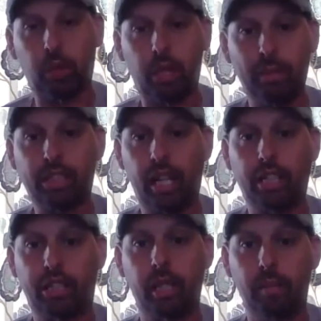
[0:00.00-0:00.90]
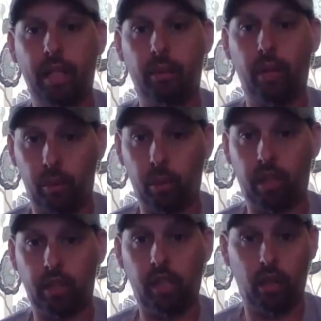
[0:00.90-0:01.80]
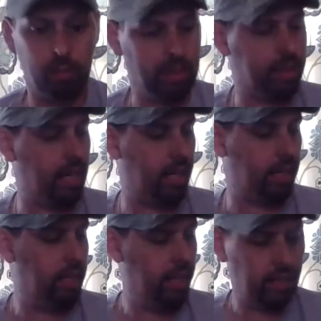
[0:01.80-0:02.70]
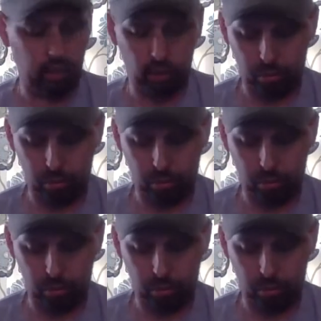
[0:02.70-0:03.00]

going to be changing them anyway, and we're going to talk about that in a little